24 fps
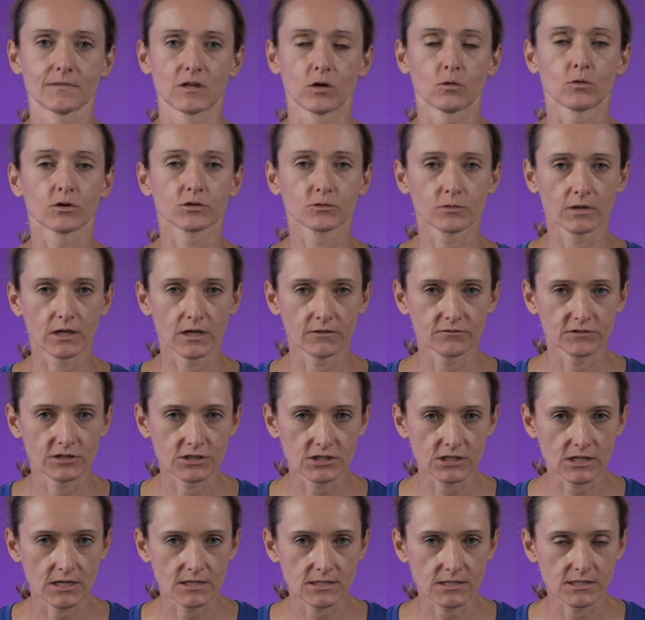What we have
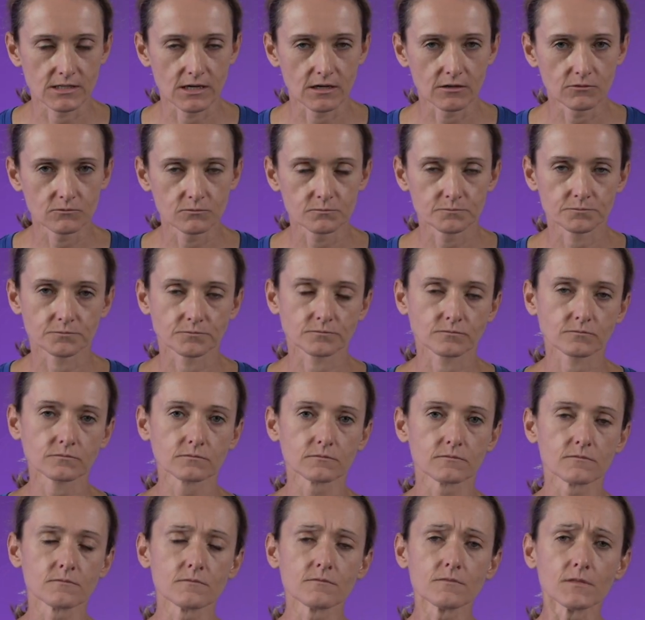discussed now
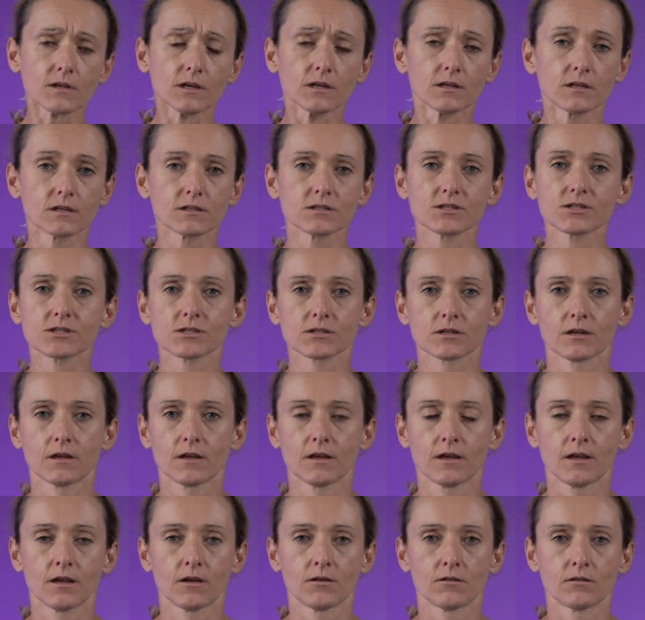is
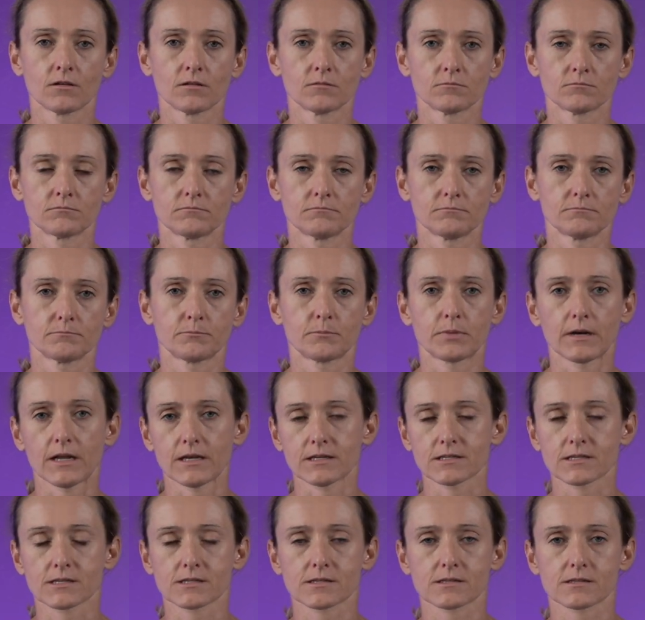
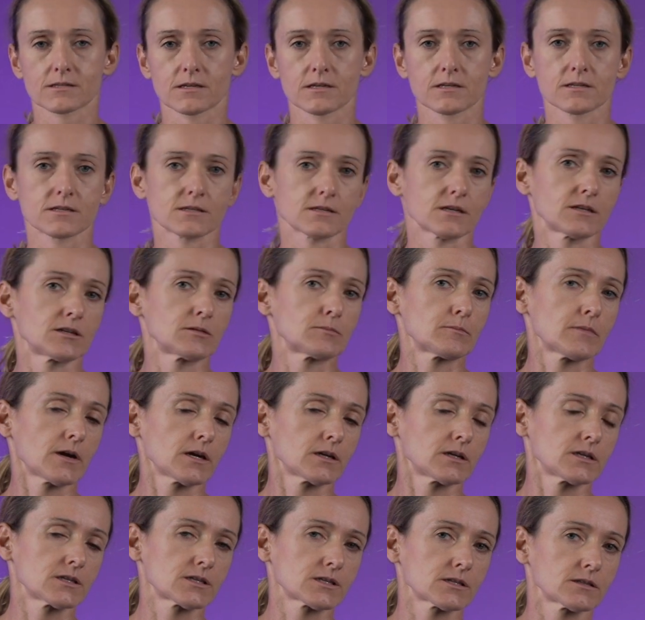pluses and
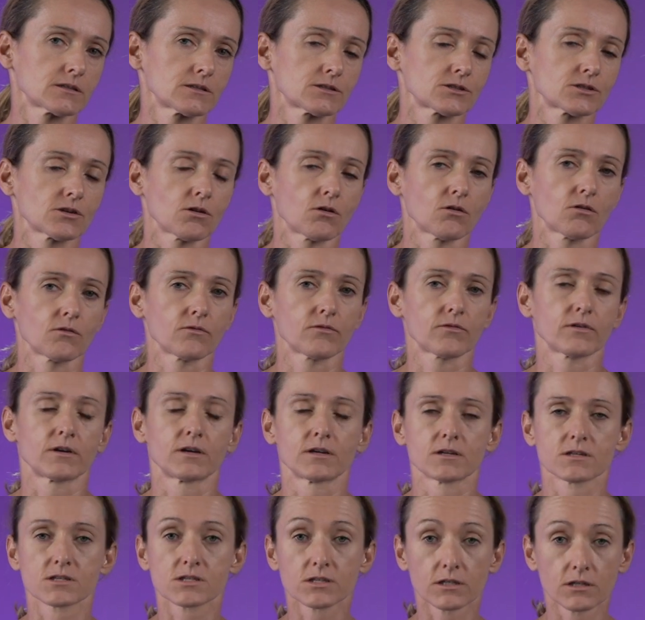minuses of
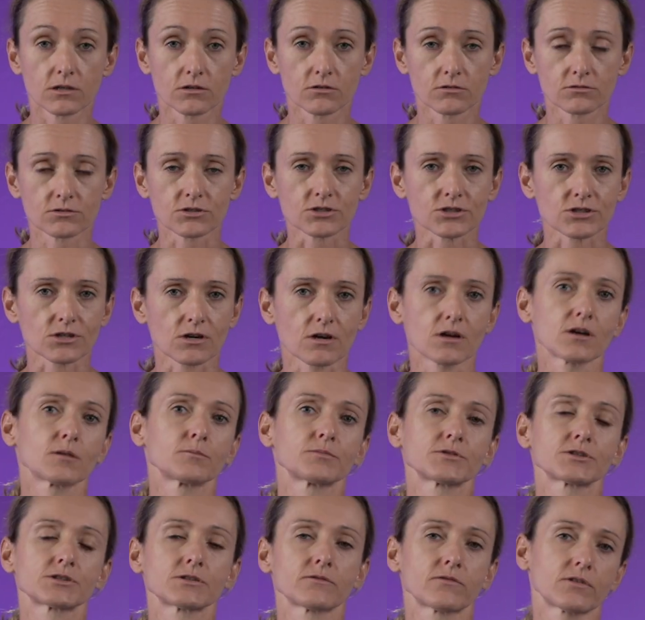silicone
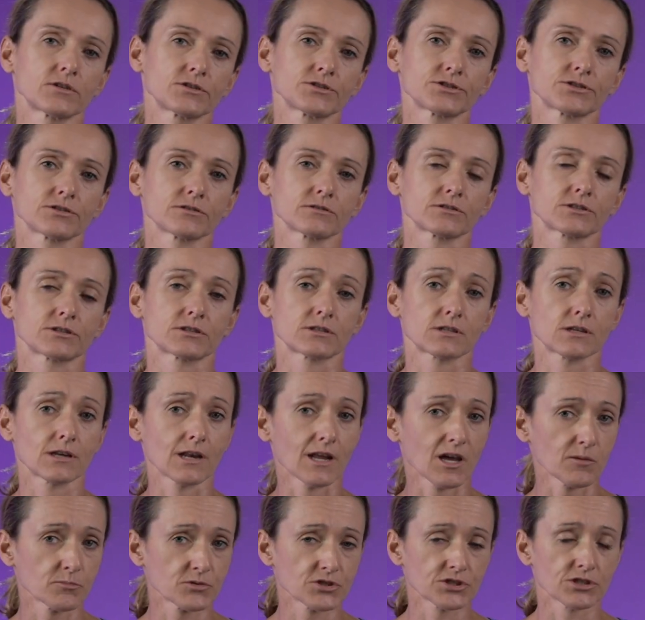straps versus
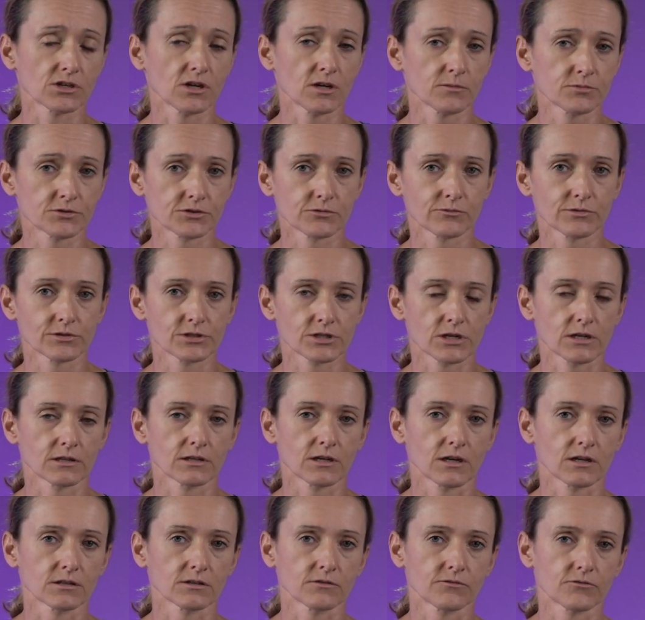slab straps, which are
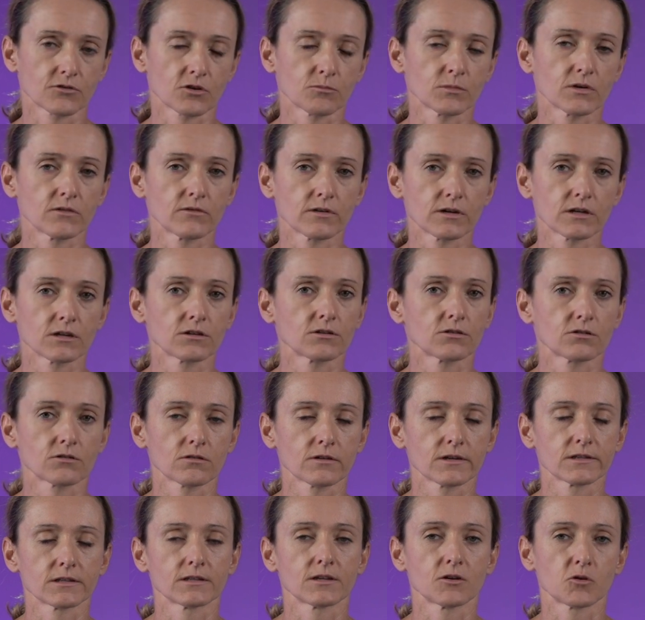done from a
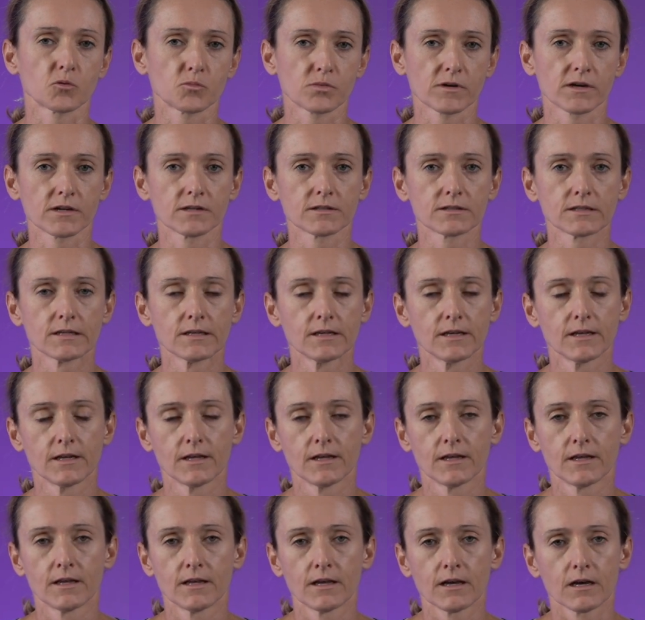Velcro and neoprene.
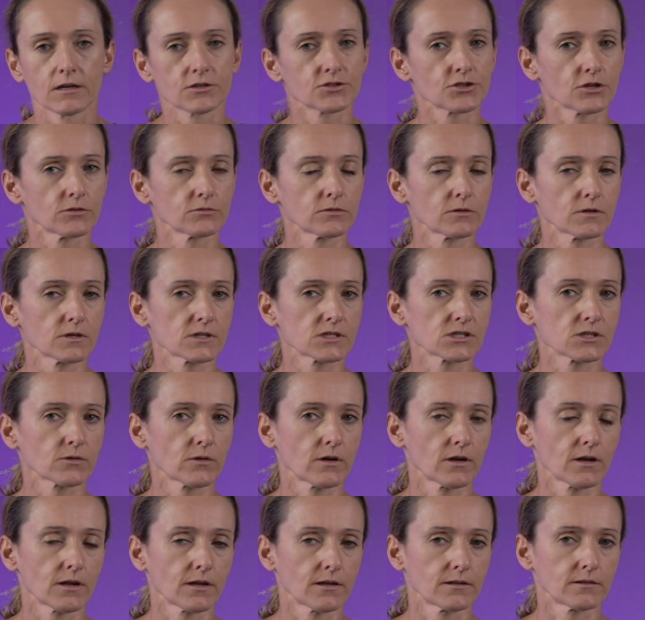I showed you as
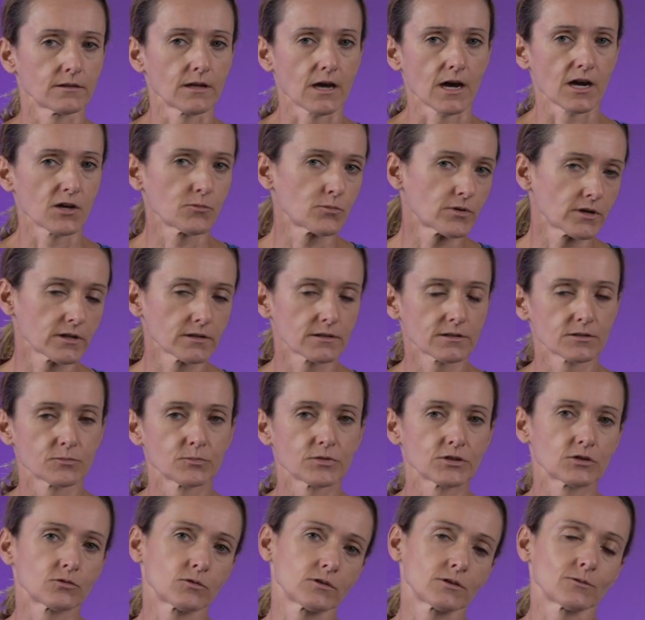well a hybrid
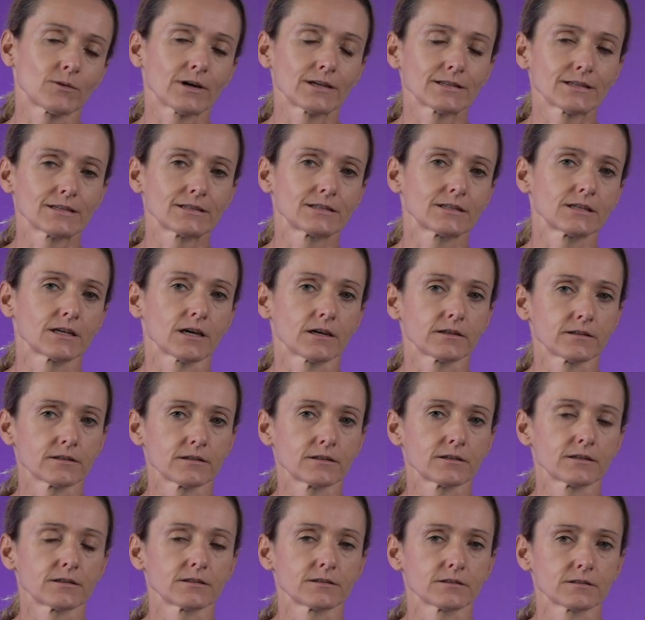between one and the
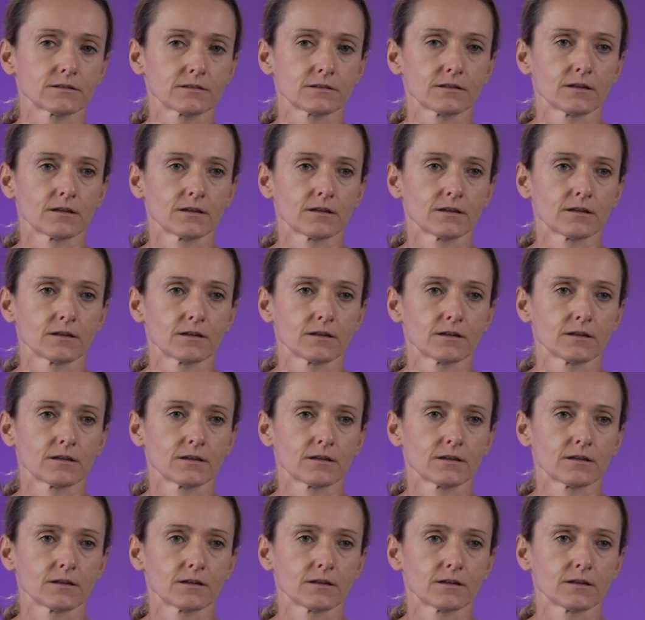other, and